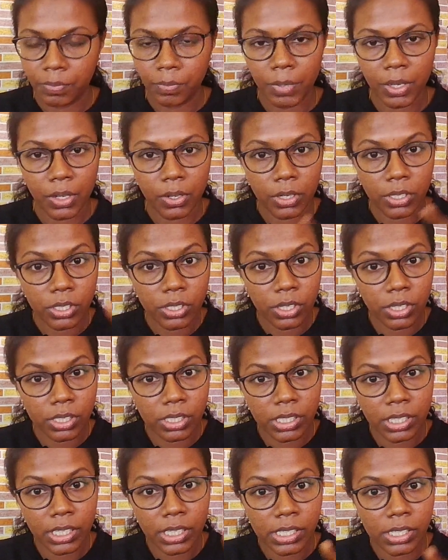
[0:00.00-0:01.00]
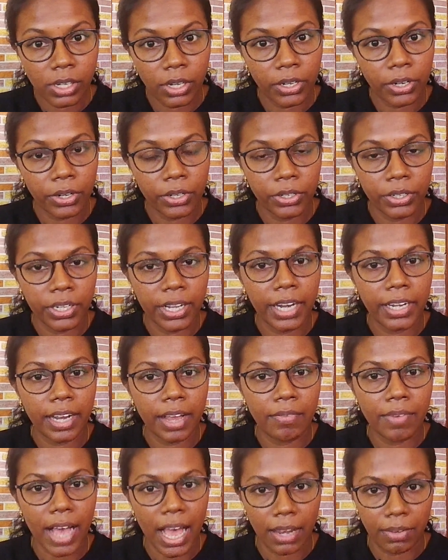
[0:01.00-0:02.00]
because your skills are going to get
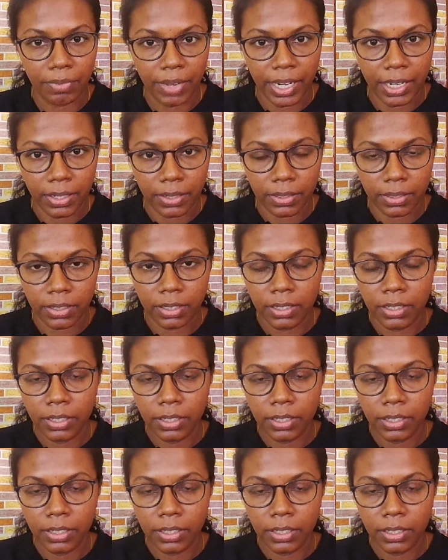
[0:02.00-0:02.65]
evaluated.